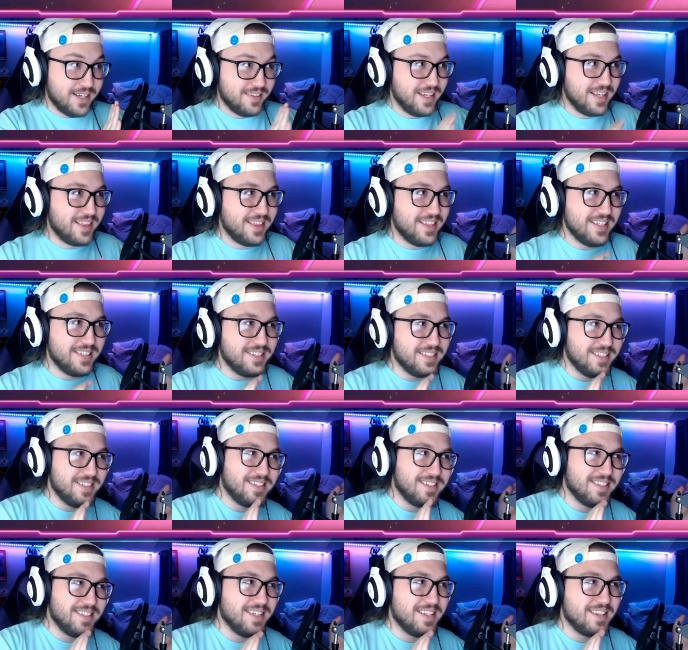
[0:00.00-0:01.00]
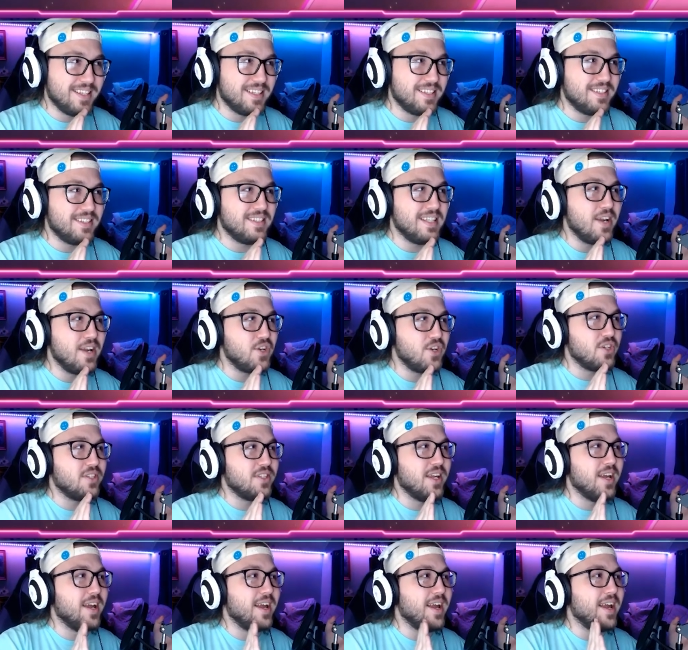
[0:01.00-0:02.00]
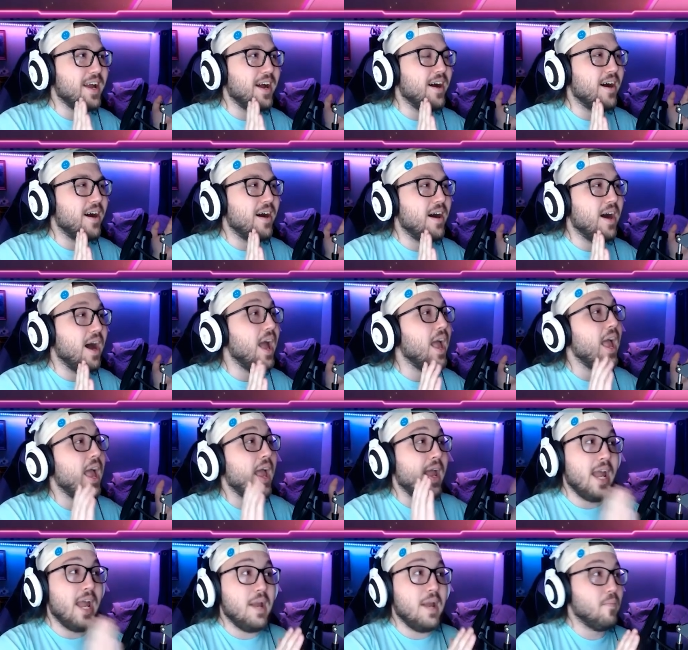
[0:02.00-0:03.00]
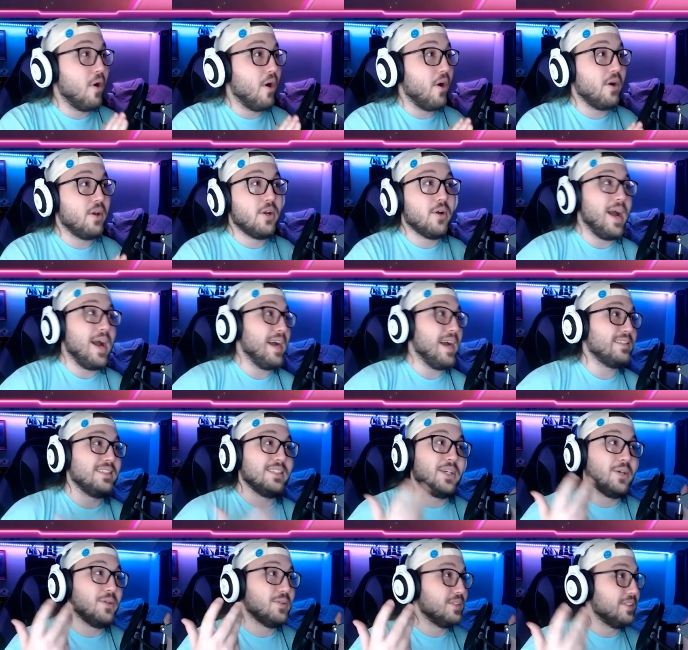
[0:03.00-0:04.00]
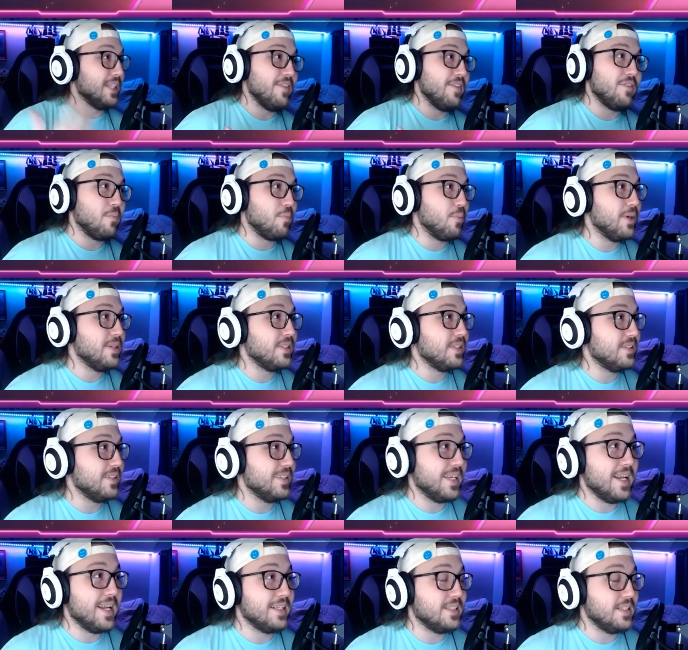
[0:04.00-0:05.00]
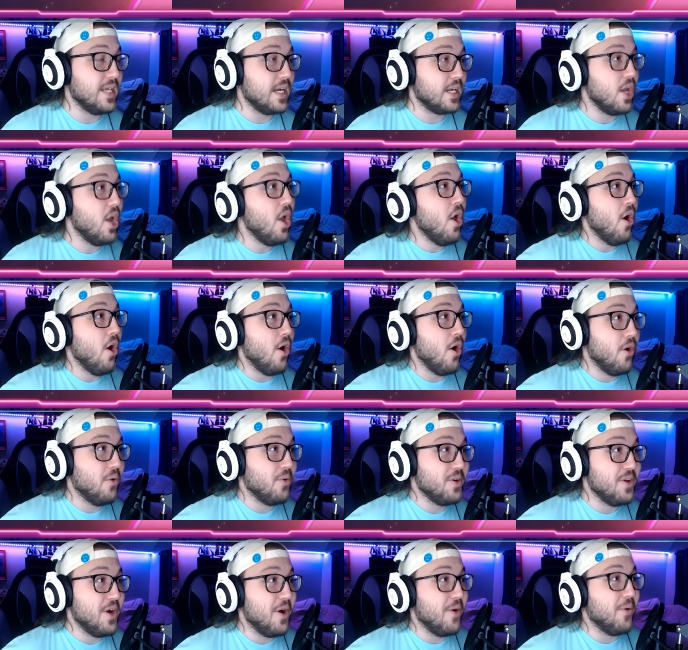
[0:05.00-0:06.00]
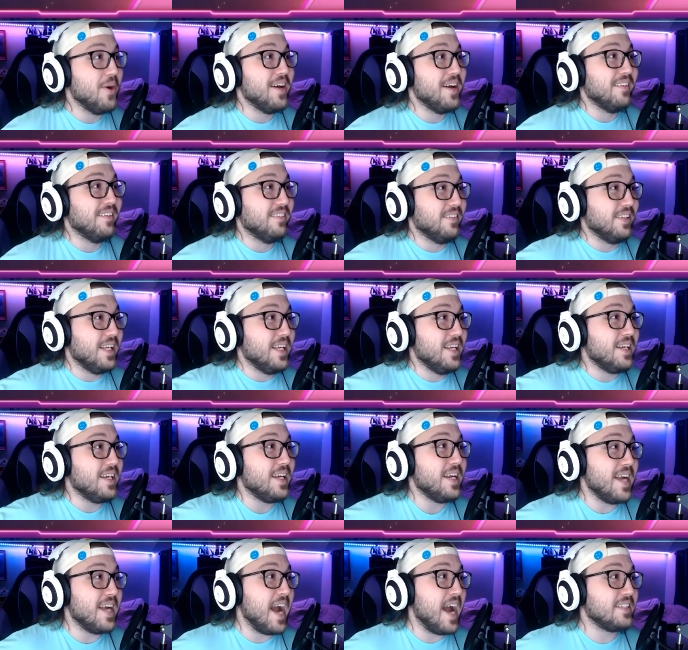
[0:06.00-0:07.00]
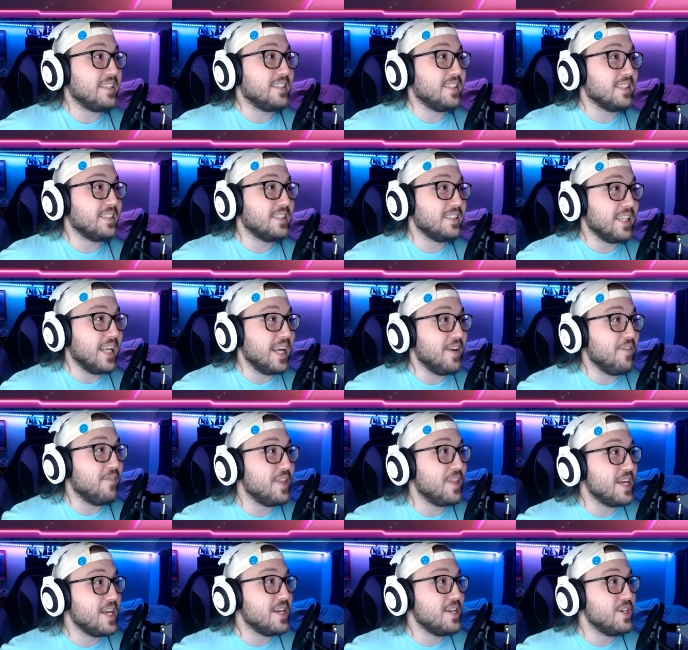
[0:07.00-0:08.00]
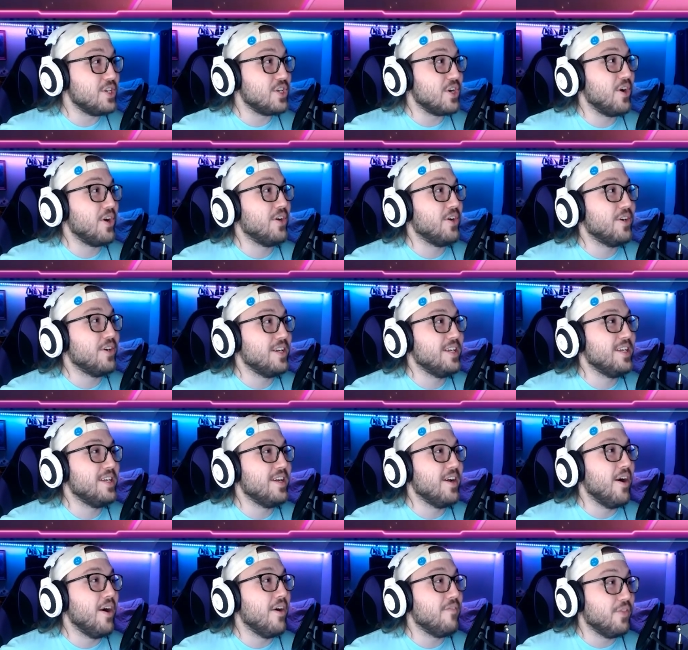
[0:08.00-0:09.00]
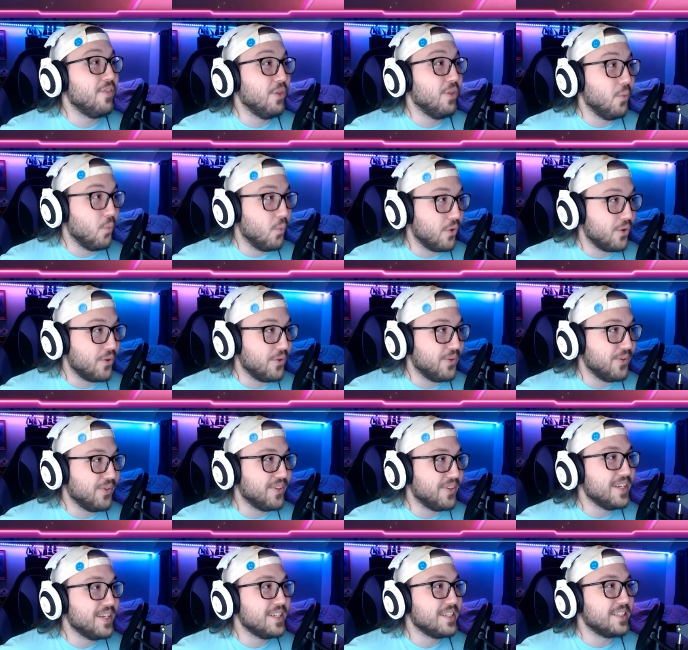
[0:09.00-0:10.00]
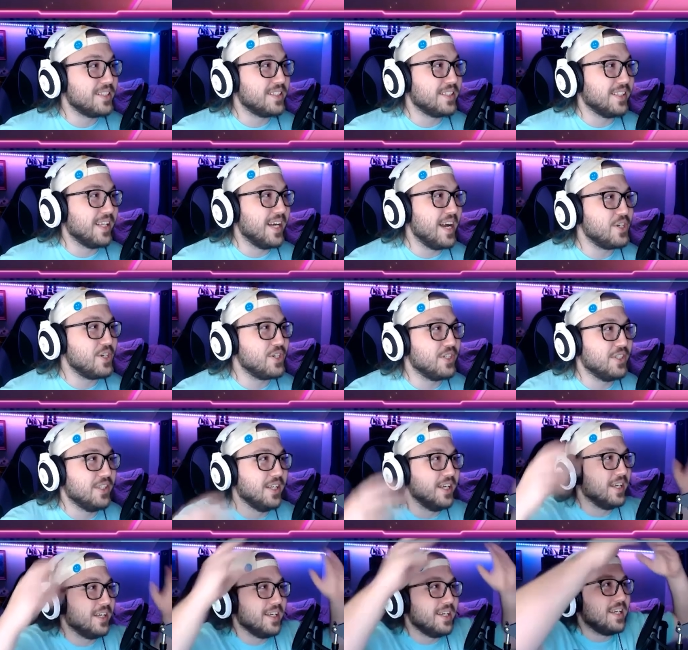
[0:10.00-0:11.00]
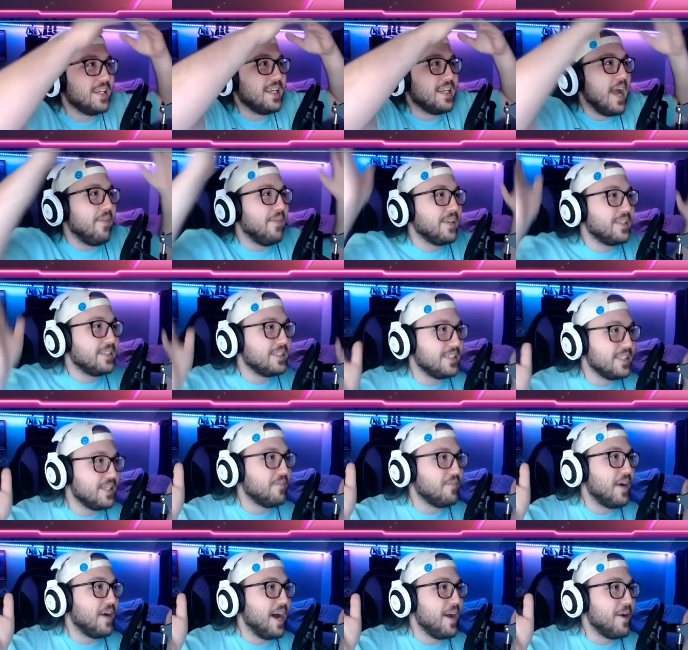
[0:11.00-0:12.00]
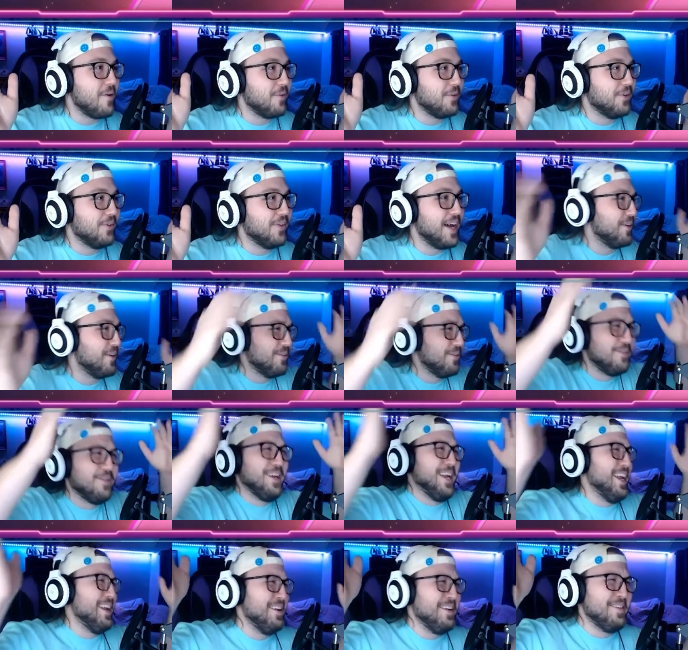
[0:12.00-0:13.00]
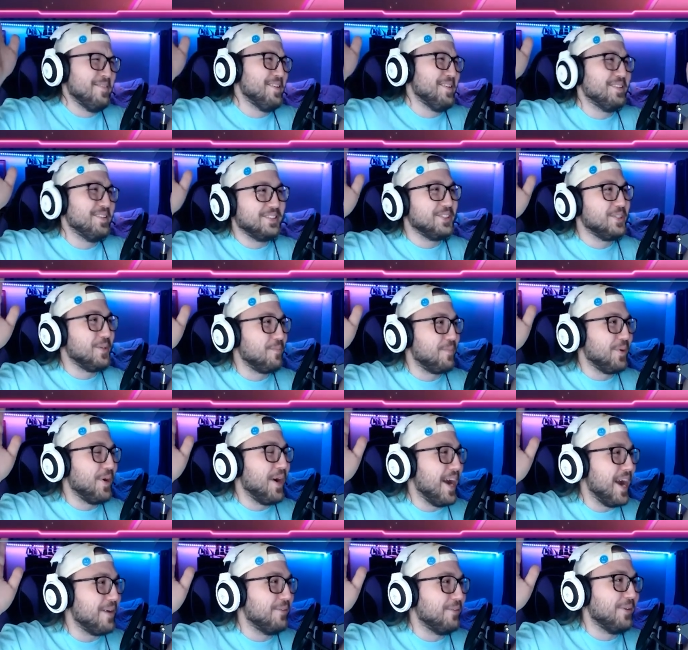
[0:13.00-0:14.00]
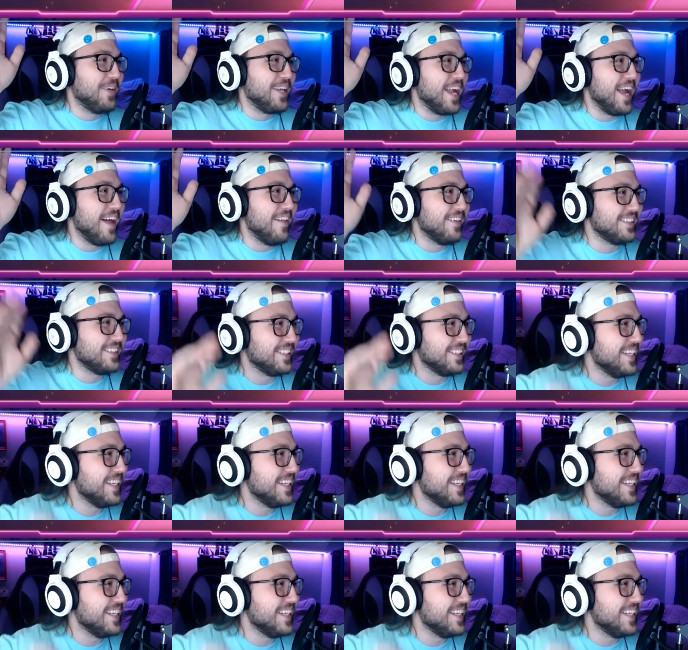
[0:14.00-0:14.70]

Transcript: Like this is not just a hey, Mario has to go save the princess again. It's like, oh no, Link, it has to save the entirety of the world / like galaxy of Hyrule. I don't know, Super Hyrule Galaxy.